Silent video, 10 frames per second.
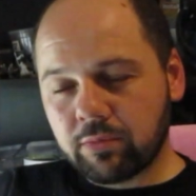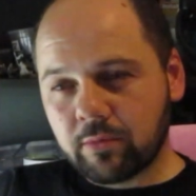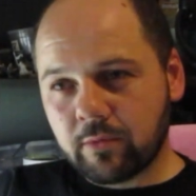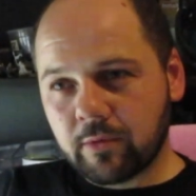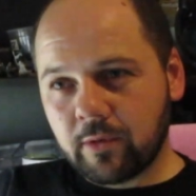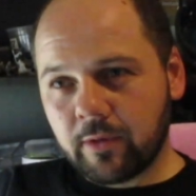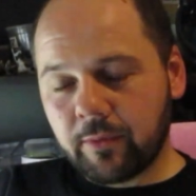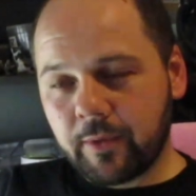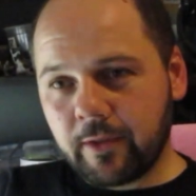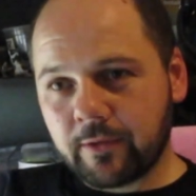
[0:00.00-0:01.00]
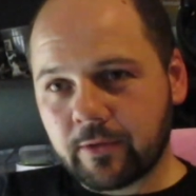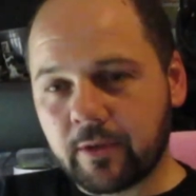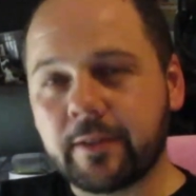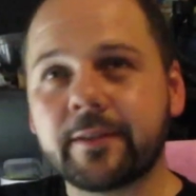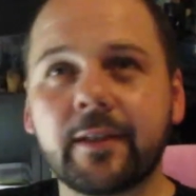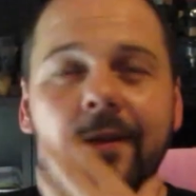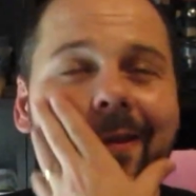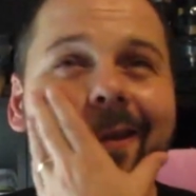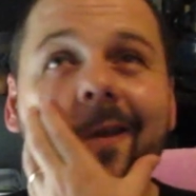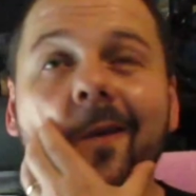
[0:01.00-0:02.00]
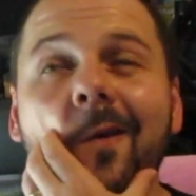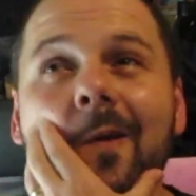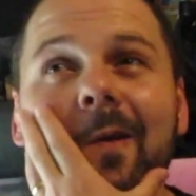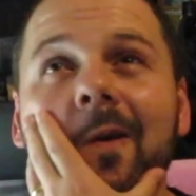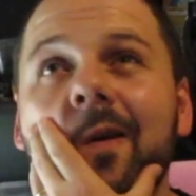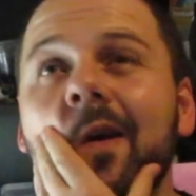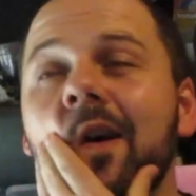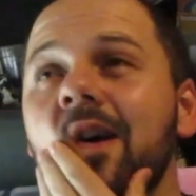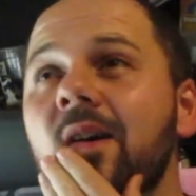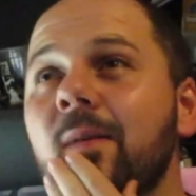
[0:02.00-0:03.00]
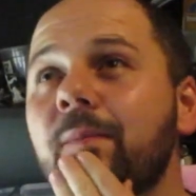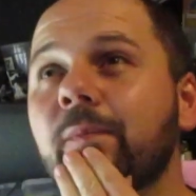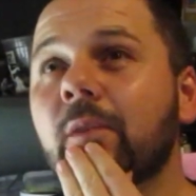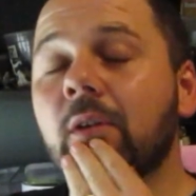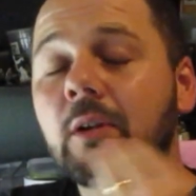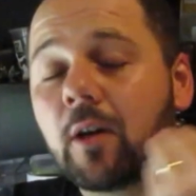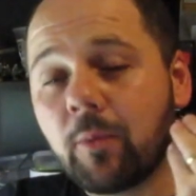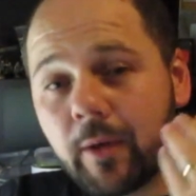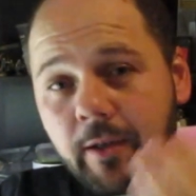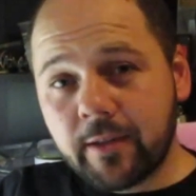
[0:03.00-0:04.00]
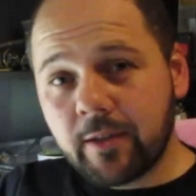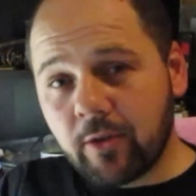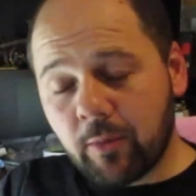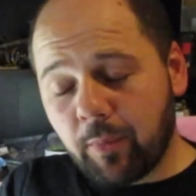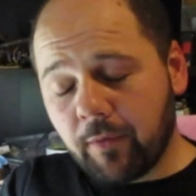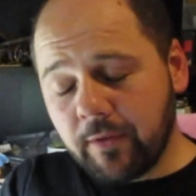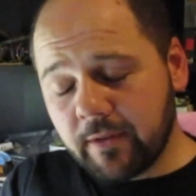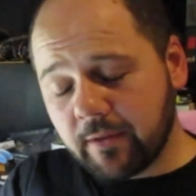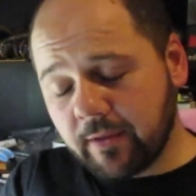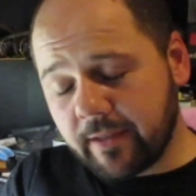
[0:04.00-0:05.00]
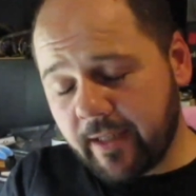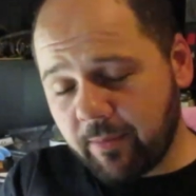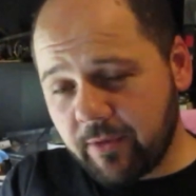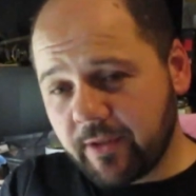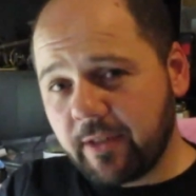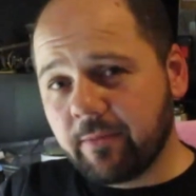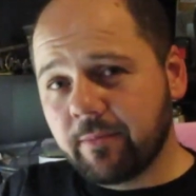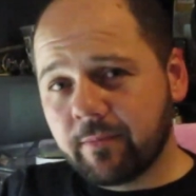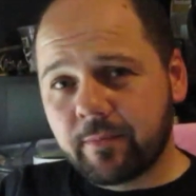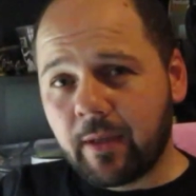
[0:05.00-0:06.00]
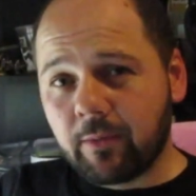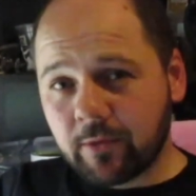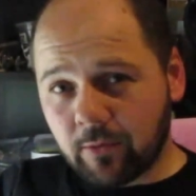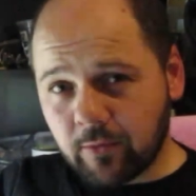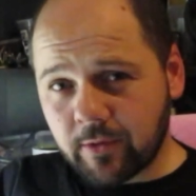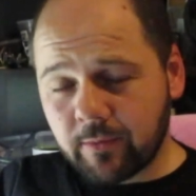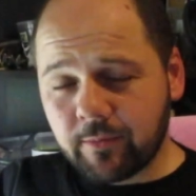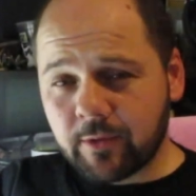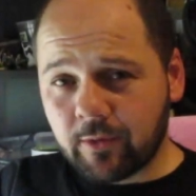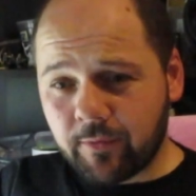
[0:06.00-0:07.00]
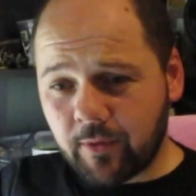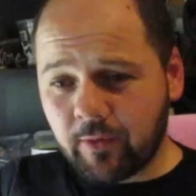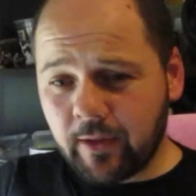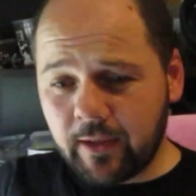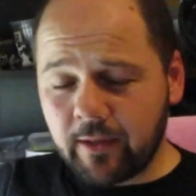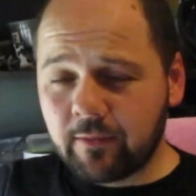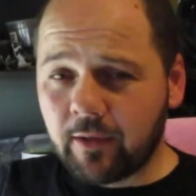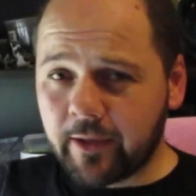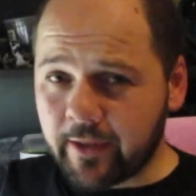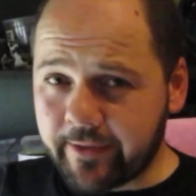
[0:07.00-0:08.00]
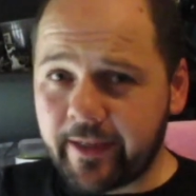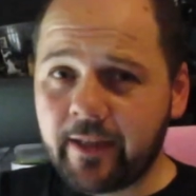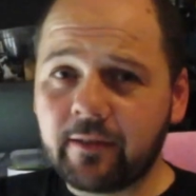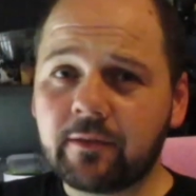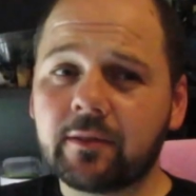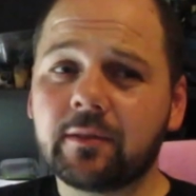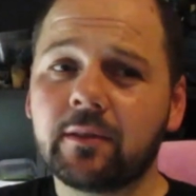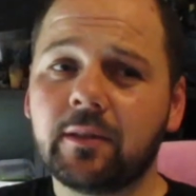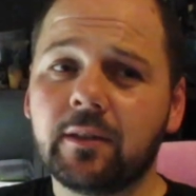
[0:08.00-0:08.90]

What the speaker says: What else should I say there? I did go to Bovington, the Tank Museum. That was awesome. So if you really like your tanks,